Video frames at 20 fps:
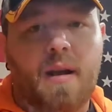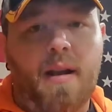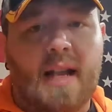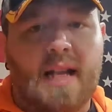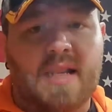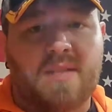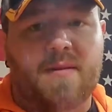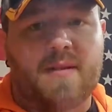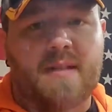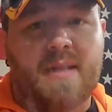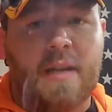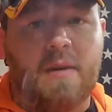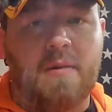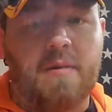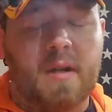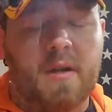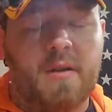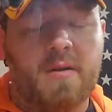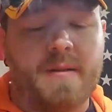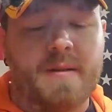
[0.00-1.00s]
Guess we'll see how
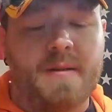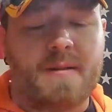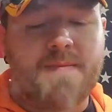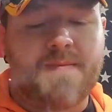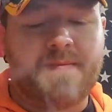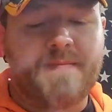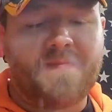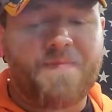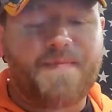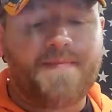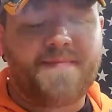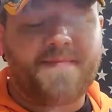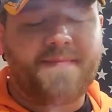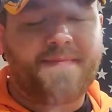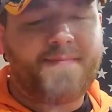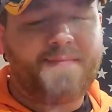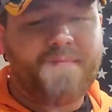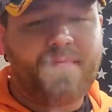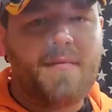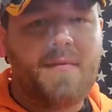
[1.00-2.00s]
it goes.
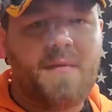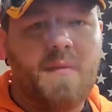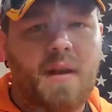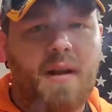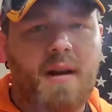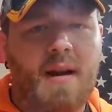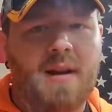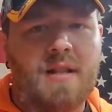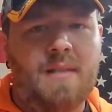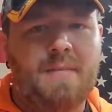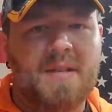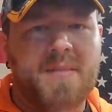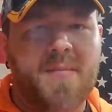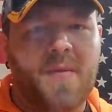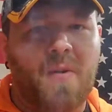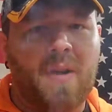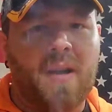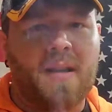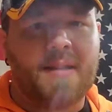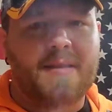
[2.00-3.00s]
All right, let me
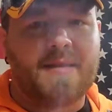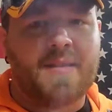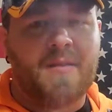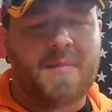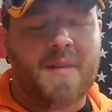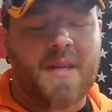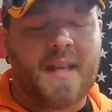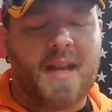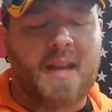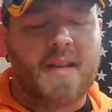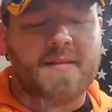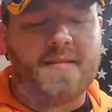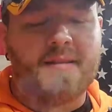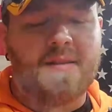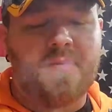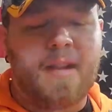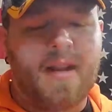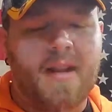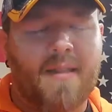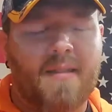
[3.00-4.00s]
smoke on this a little bit, guys, see
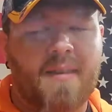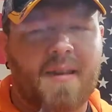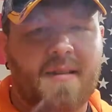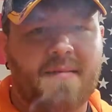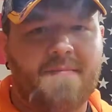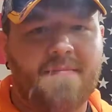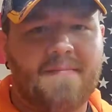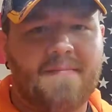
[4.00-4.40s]
what I can think.